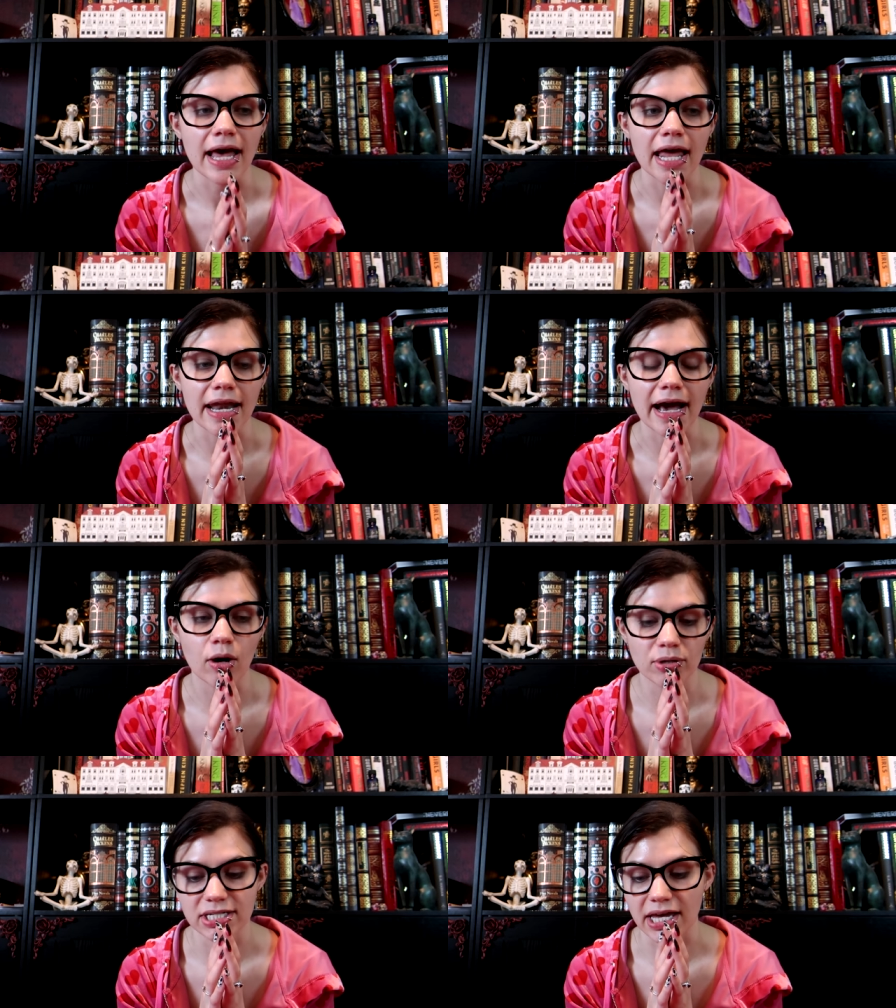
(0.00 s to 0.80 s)
and
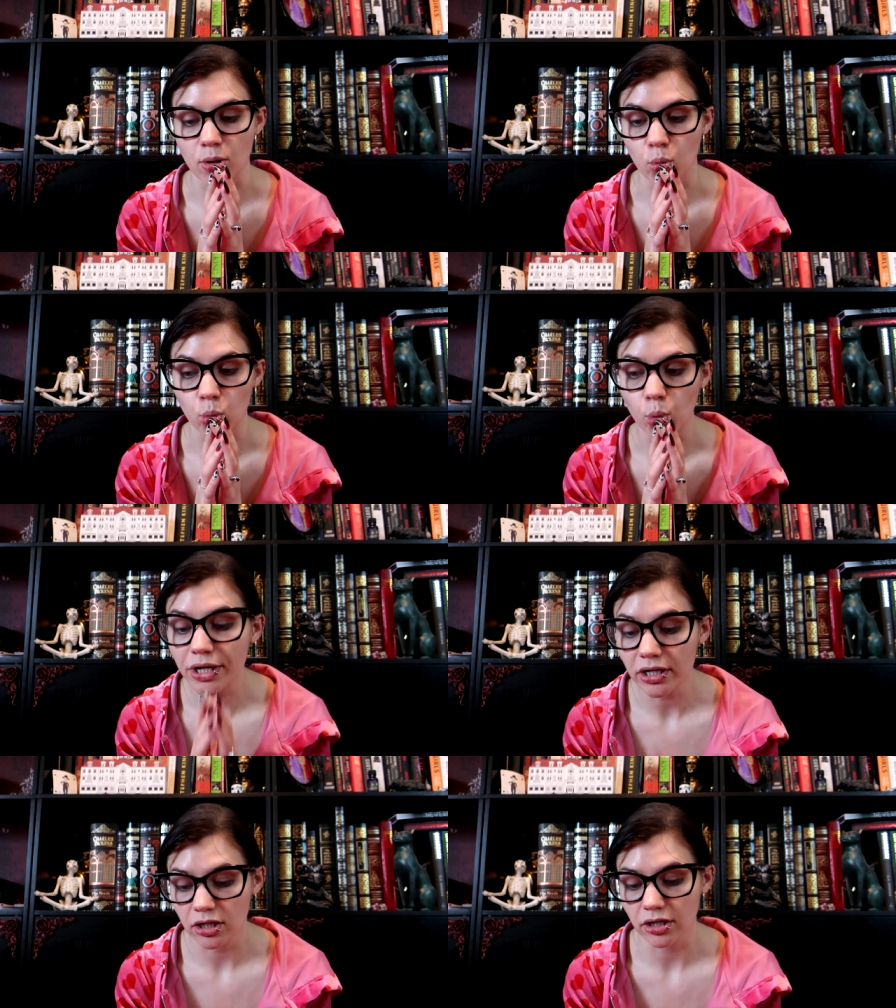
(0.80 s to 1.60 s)
now it's getting
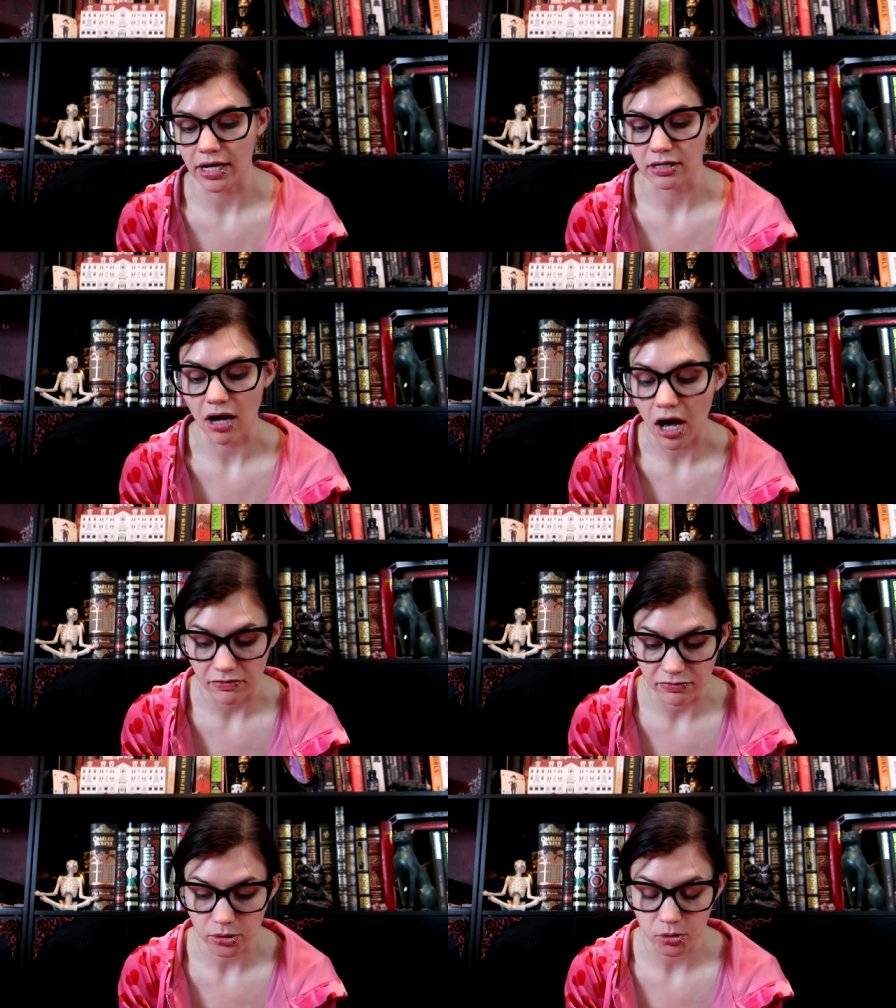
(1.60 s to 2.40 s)
weird and
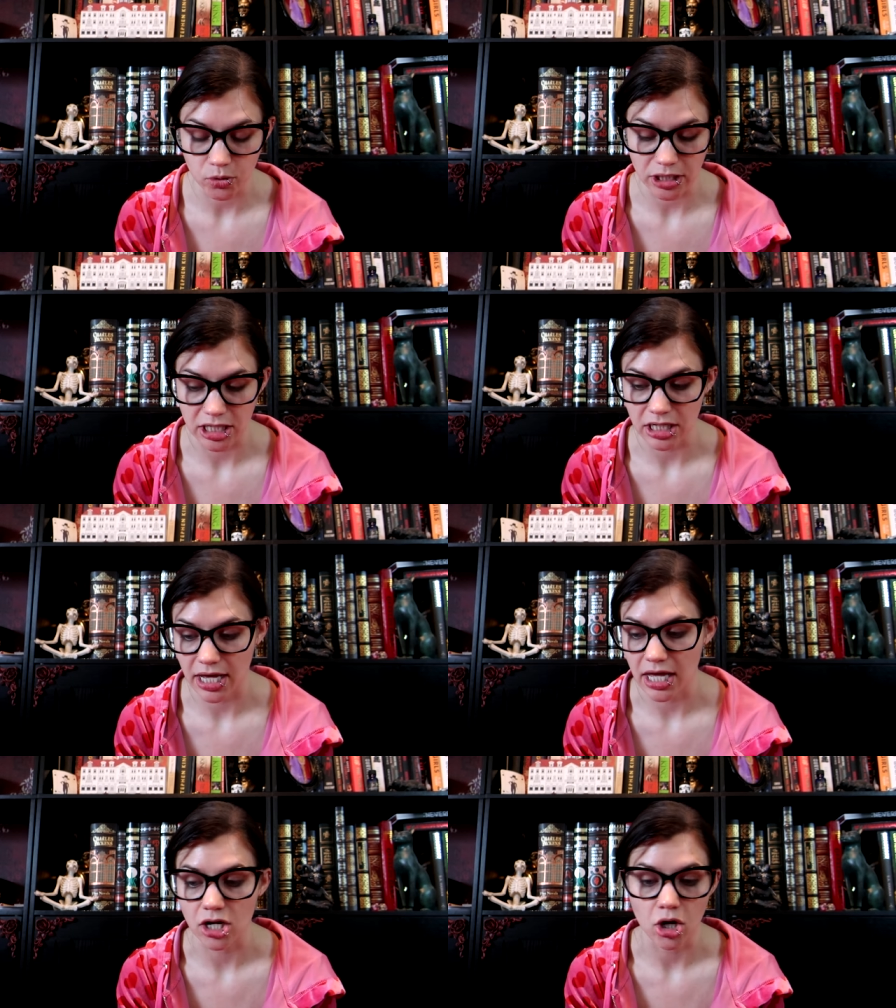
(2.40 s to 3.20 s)
convoluted
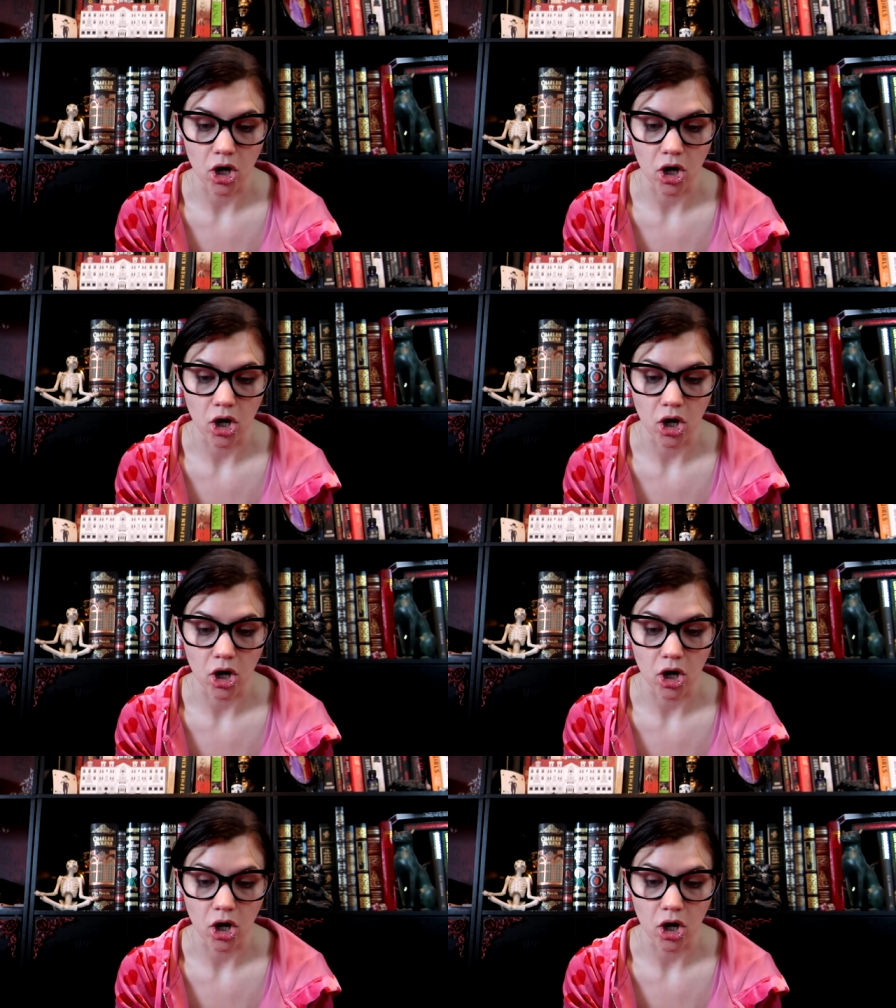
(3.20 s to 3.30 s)
and